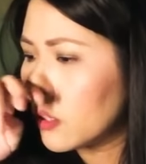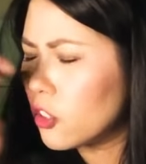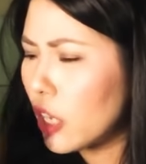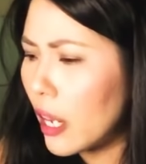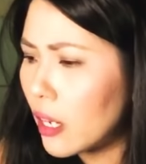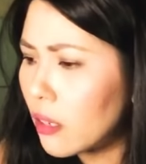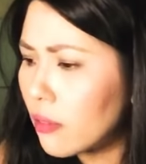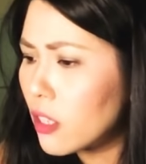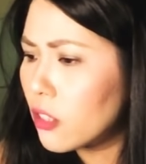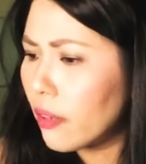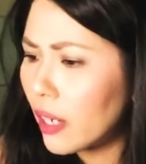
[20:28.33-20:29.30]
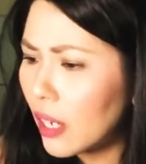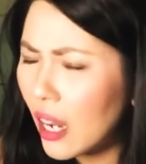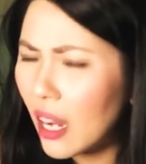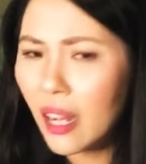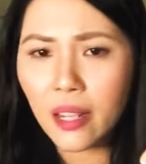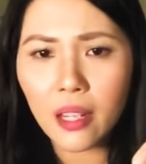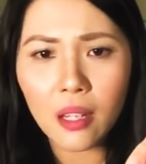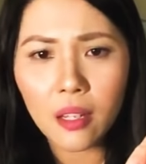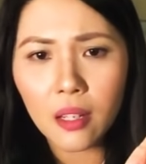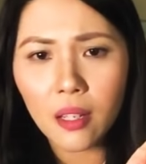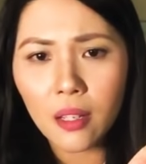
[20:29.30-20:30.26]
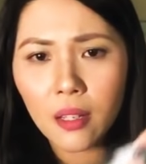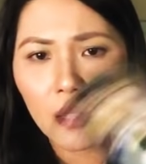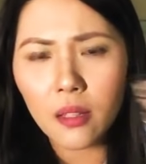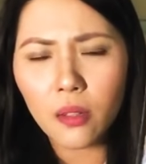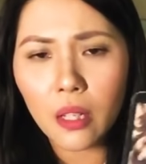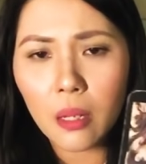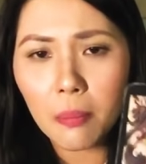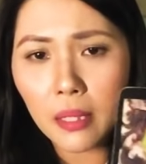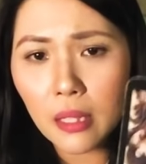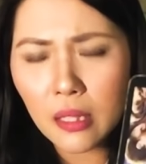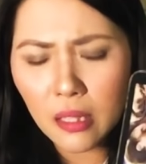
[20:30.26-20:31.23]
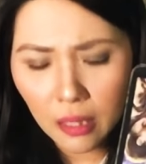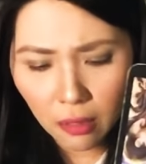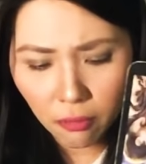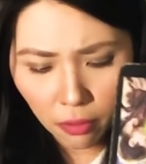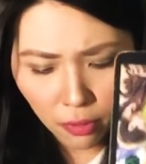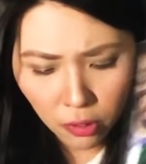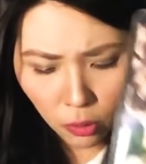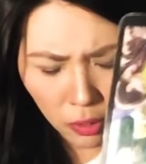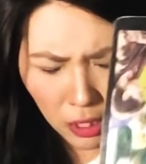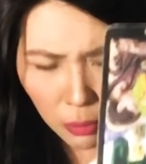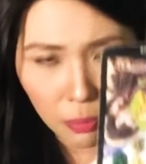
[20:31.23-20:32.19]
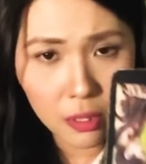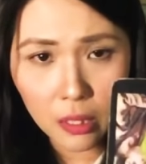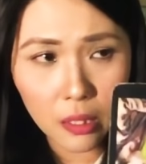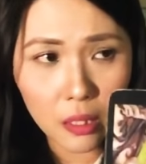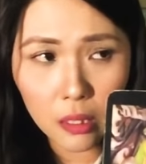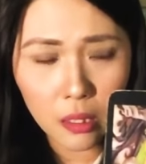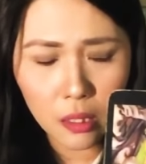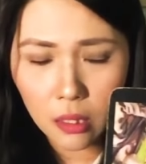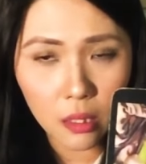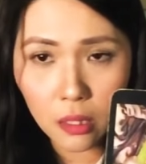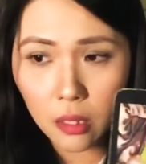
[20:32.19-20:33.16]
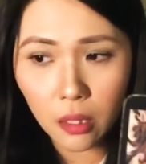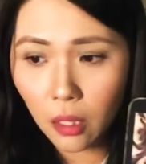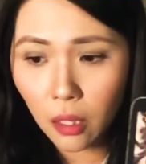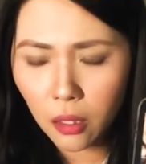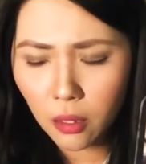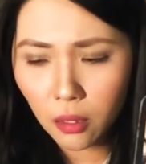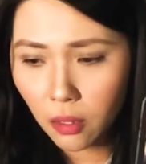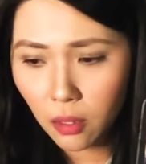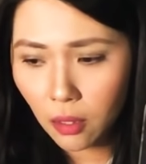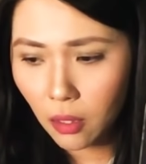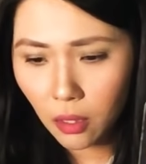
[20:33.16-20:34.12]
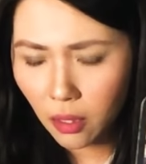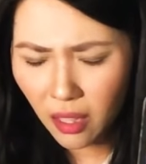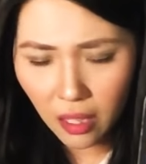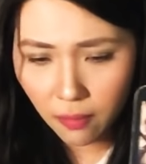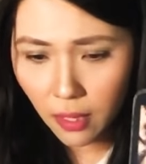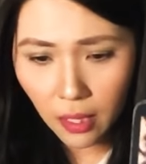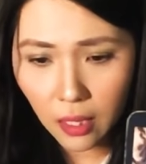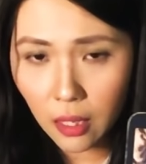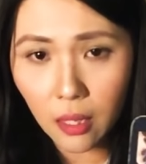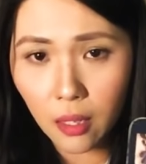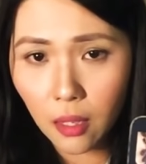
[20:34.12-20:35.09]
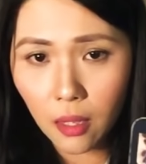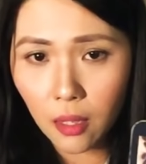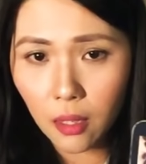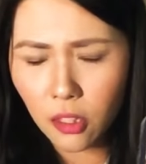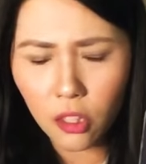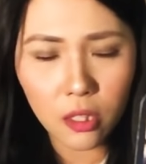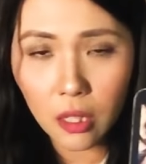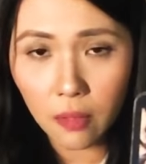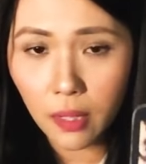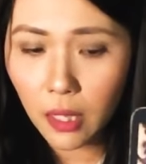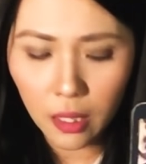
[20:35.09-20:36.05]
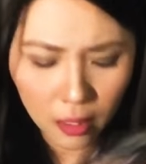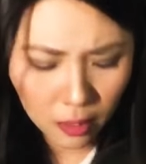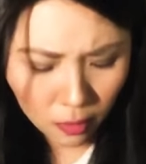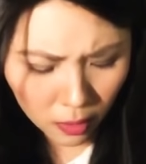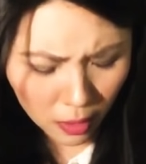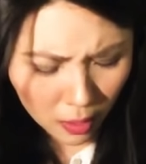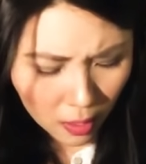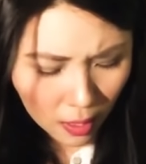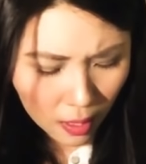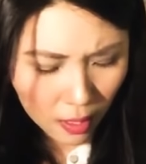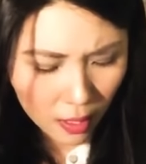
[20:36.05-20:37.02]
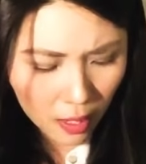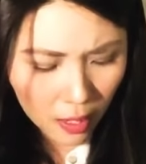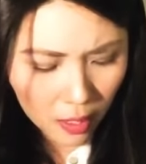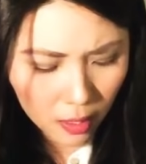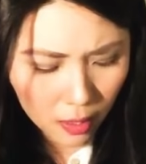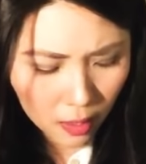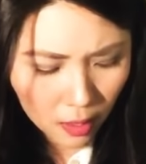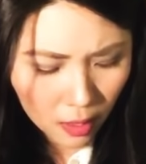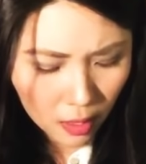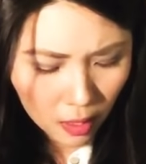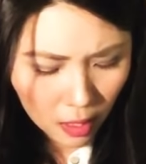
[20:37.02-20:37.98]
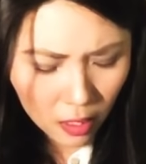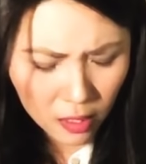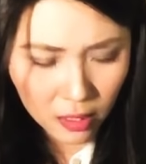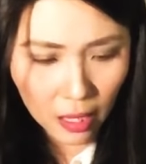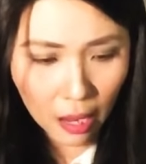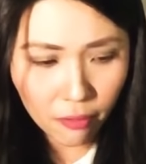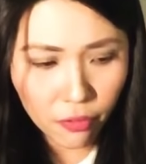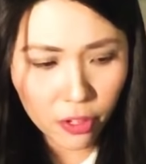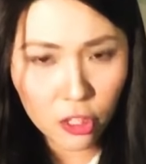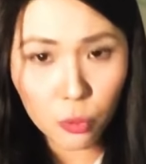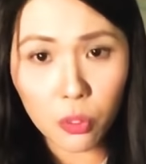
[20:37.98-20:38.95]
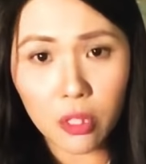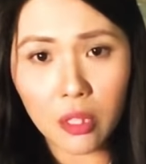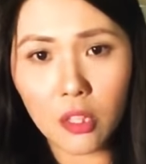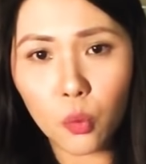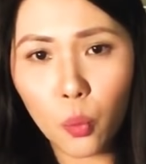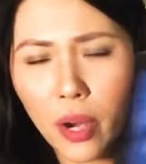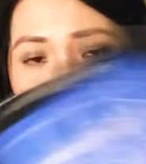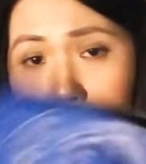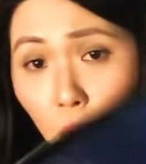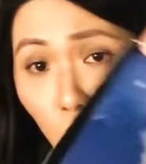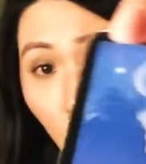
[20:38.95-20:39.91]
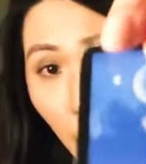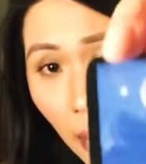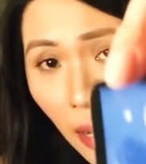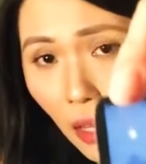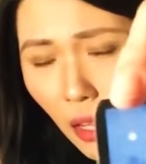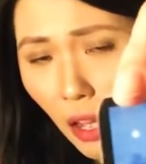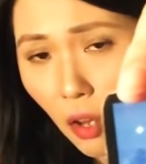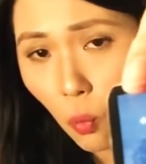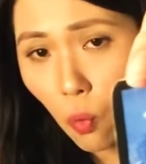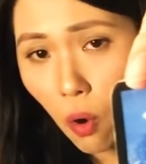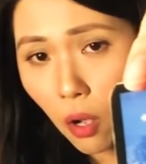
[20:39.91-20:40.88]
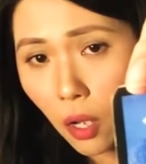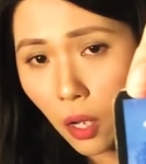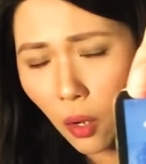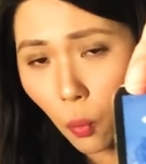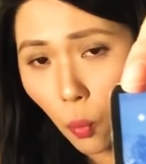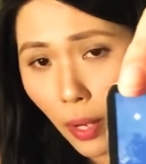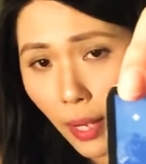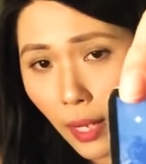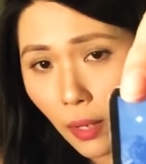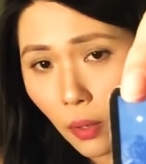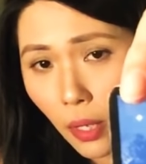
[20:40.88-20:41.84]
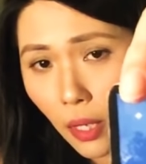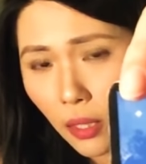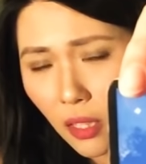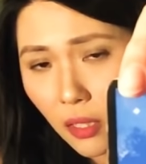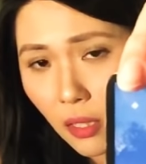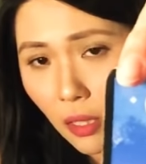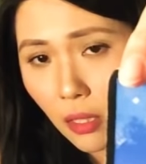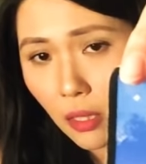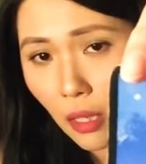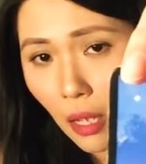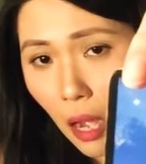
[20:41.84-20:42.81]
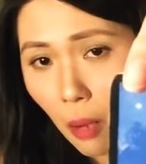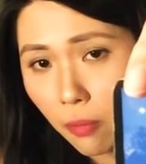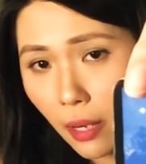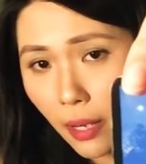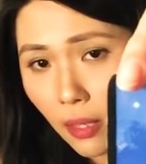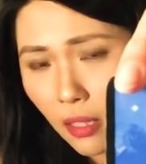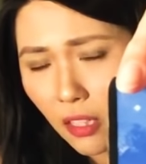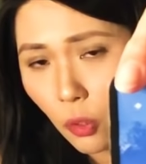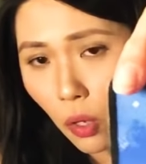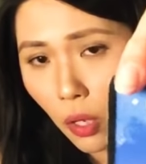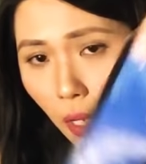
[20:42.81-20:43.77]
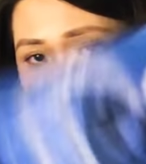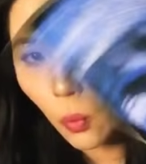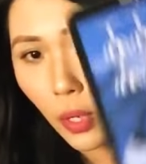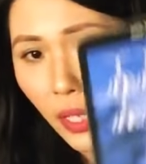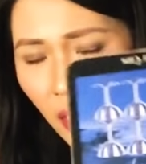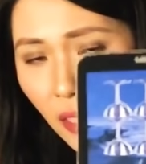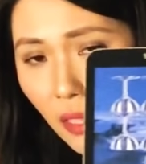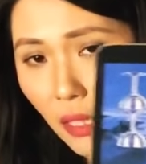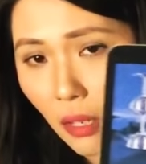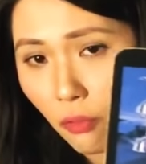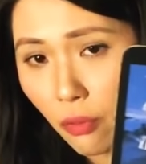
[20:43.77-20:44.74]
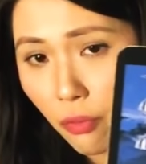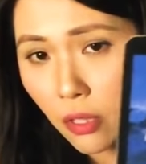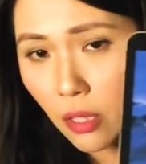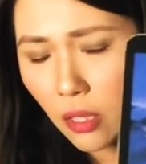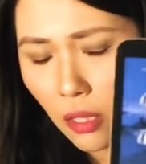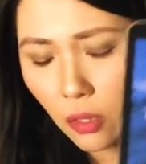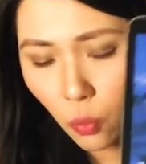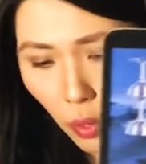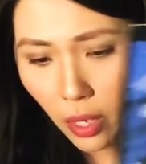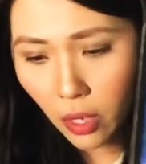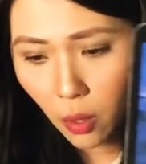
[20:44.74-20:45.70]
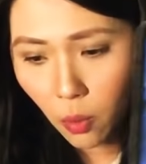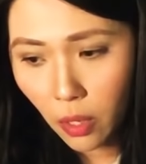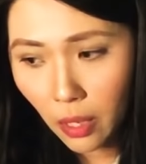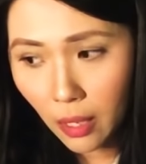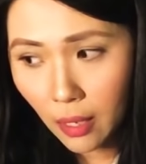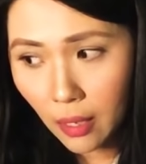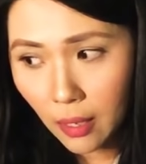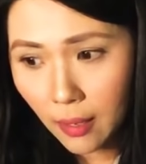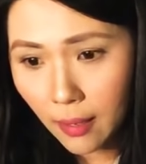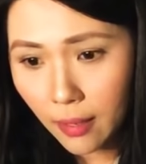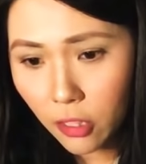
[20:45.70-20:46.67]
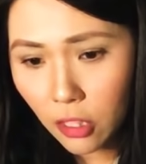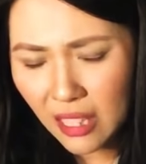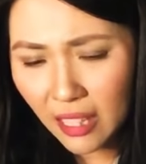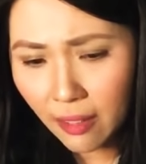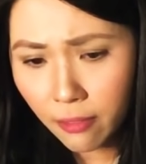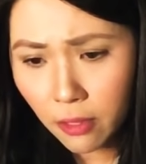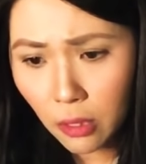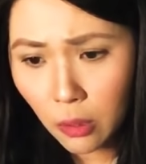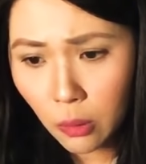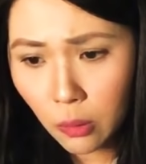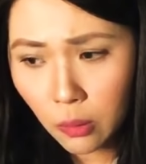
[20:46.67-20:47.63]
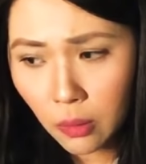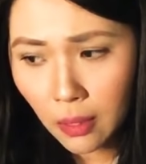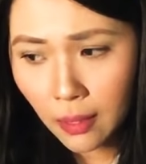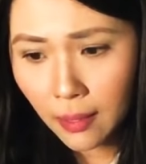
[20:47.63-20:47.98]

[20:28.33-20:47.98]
generous, very kind. Okay, but this is in reverse, so this person is not giving in, just giving in, okay? And it is an unfinished business where you cannot walk away, okay? This is upright, this is walking away, this is in reverse, this is where it just leaves you